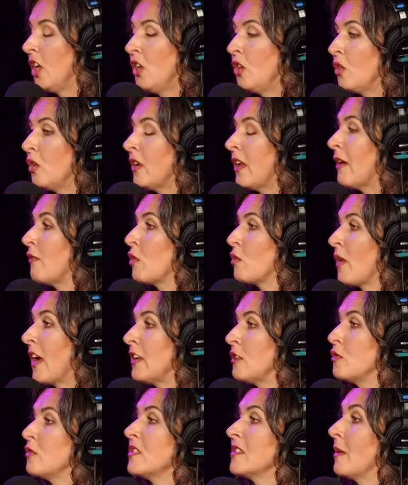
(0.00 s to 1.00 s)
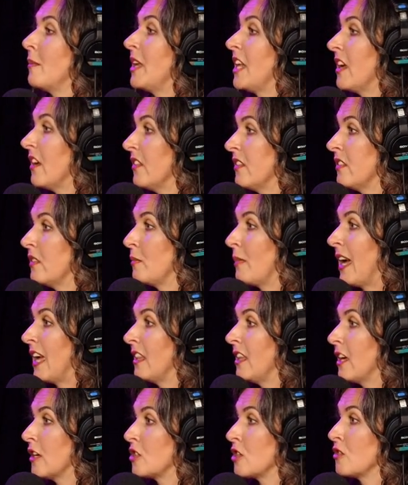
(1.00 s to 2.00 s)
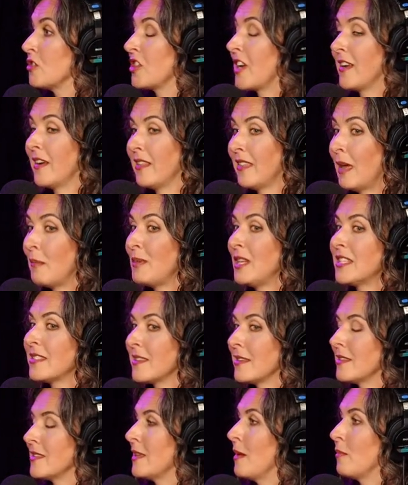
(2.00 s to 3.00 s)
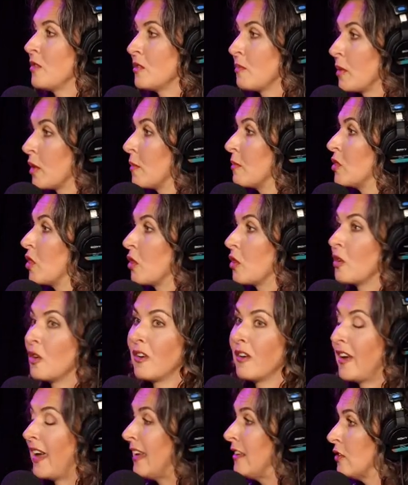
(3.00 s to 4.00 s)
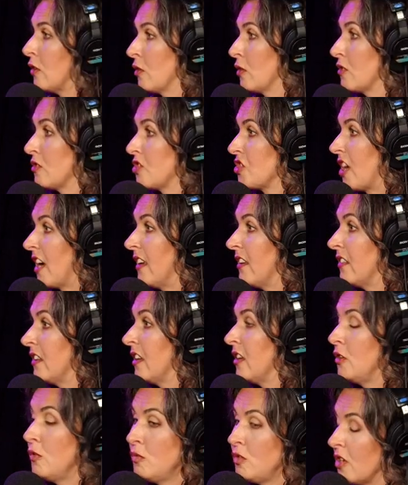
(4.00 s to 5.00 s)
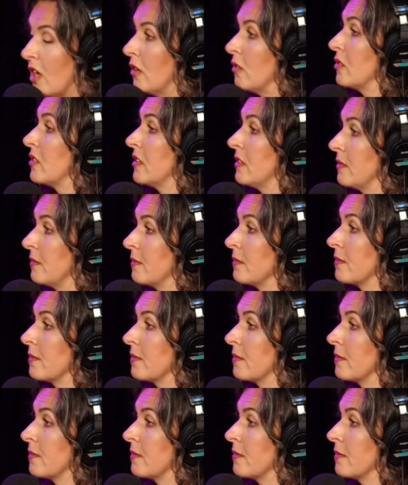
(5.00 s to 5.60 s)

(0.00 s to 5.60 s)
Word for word: You don't have a right to somebody else's biological child. And that means some sperm donor or egg donor's child. You don't.